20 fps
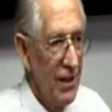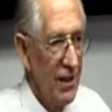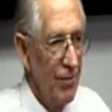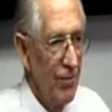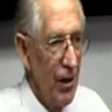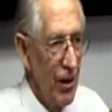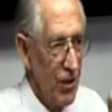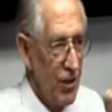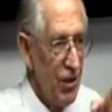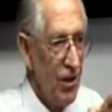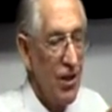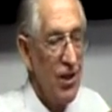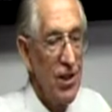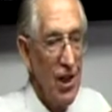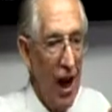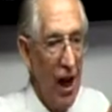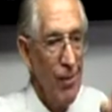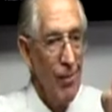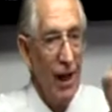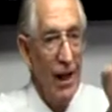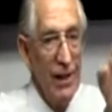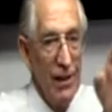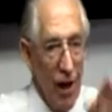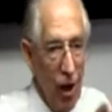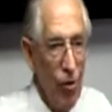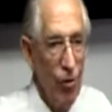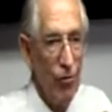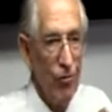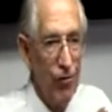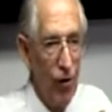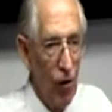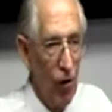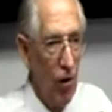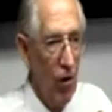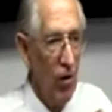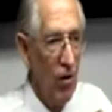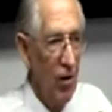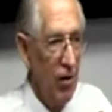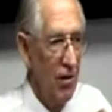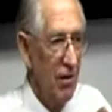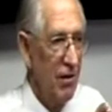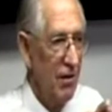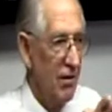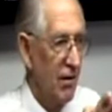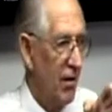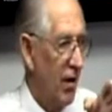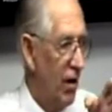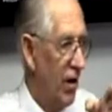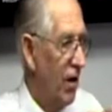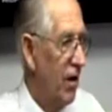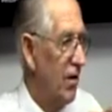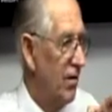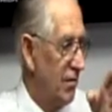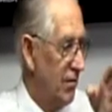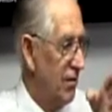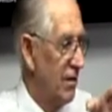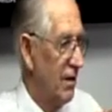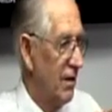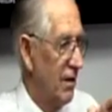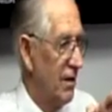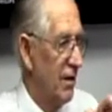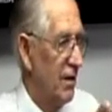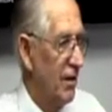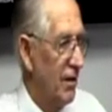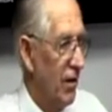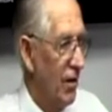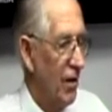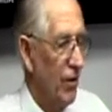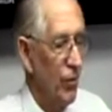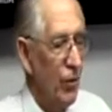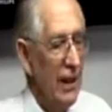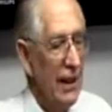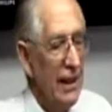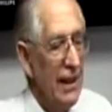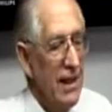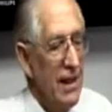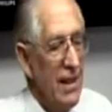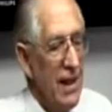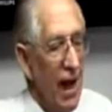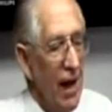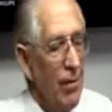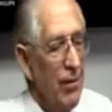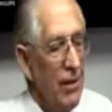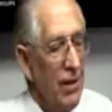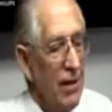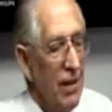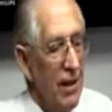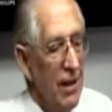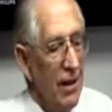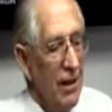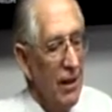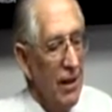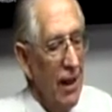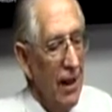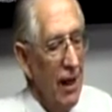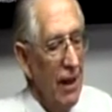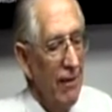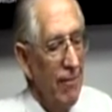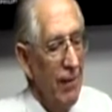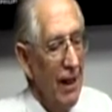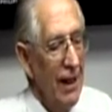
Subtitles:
Most of the time they don't fall on a weekly Sabbath, right?